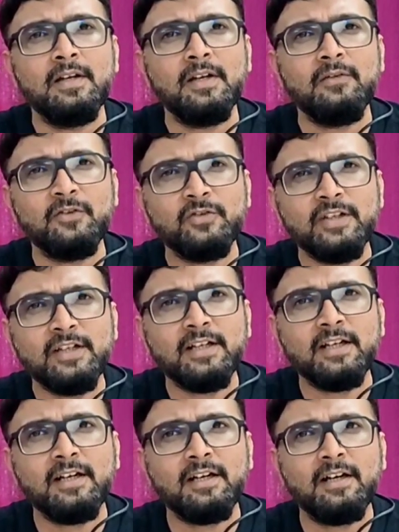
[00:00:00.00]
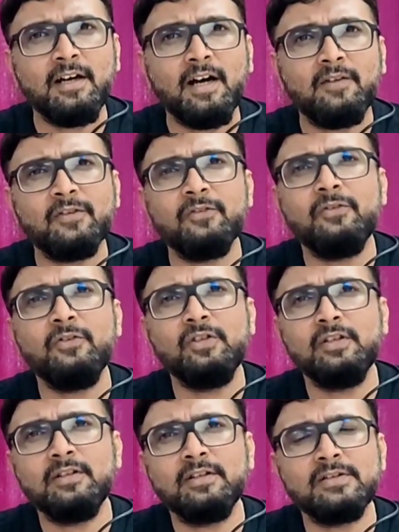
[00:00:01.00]
If you think after a few
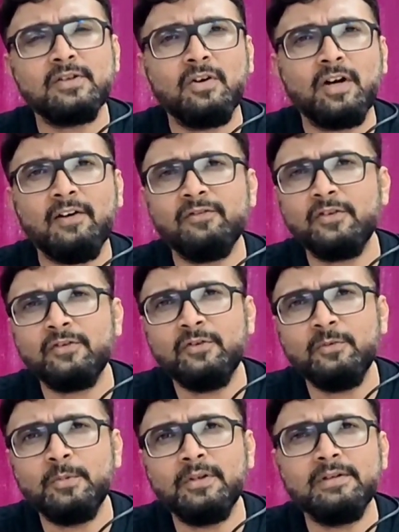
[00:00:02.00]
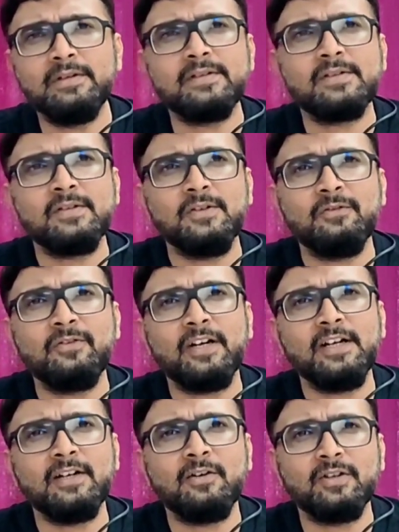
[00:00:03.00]
years or after a few months you
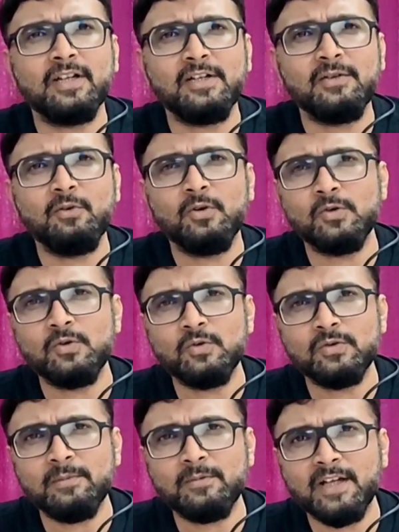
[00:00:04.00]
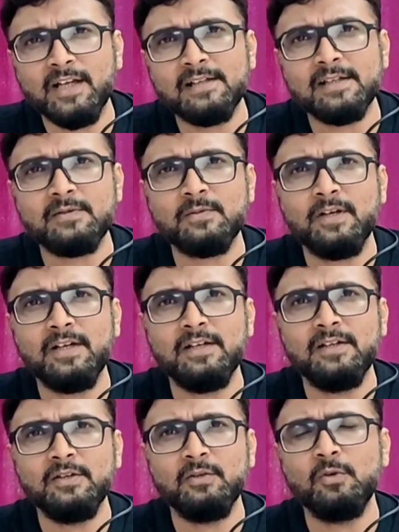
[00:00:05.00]
find it out that you want to do something else as well,
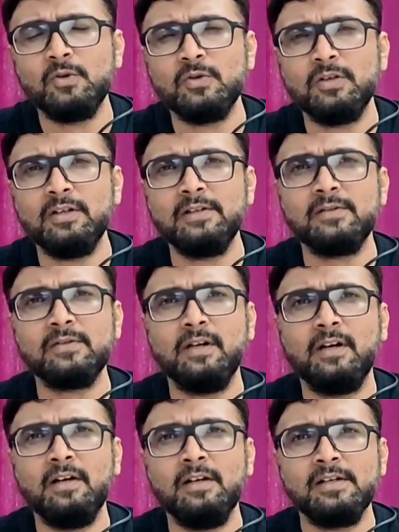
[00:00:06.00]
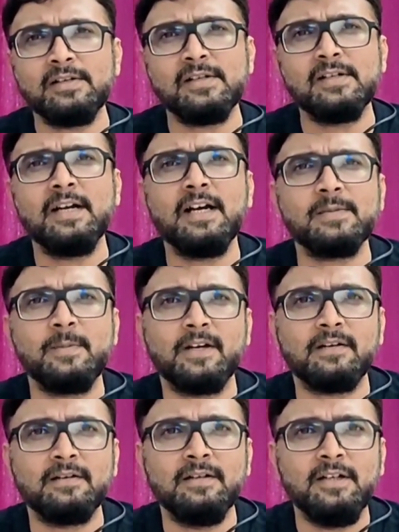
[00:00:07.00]
you want to learn certain
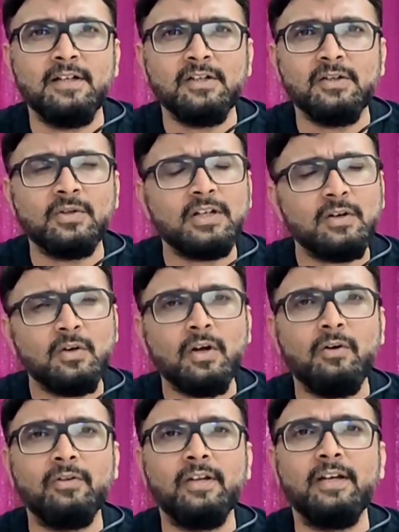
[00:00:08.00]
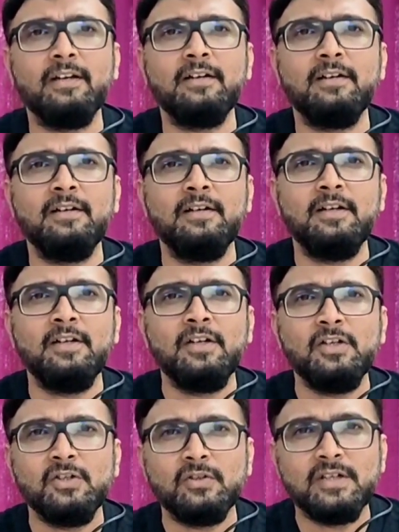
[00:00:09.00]
aspect, you can note down there.
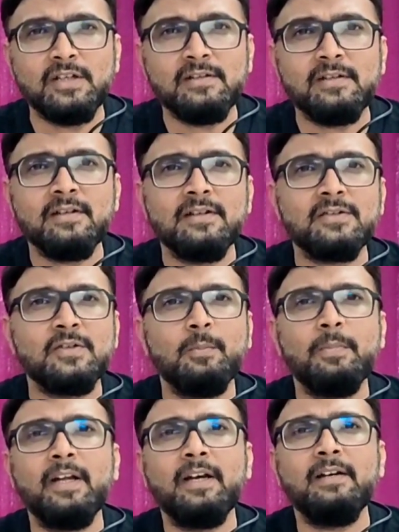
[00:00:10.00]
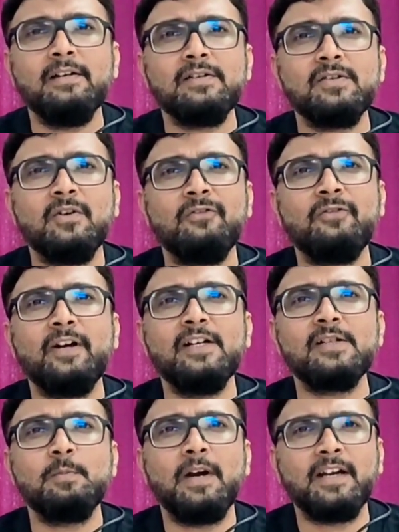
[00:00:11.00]
Your teachers, your parents, your
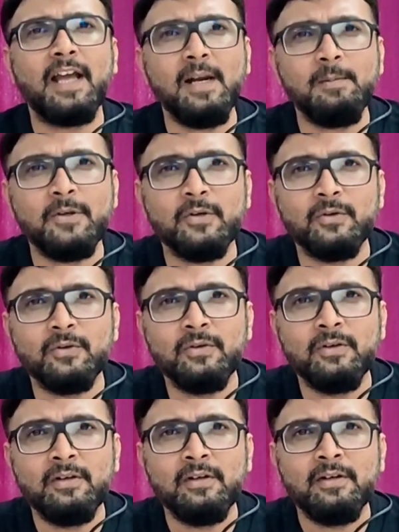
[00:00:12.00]
friends might help you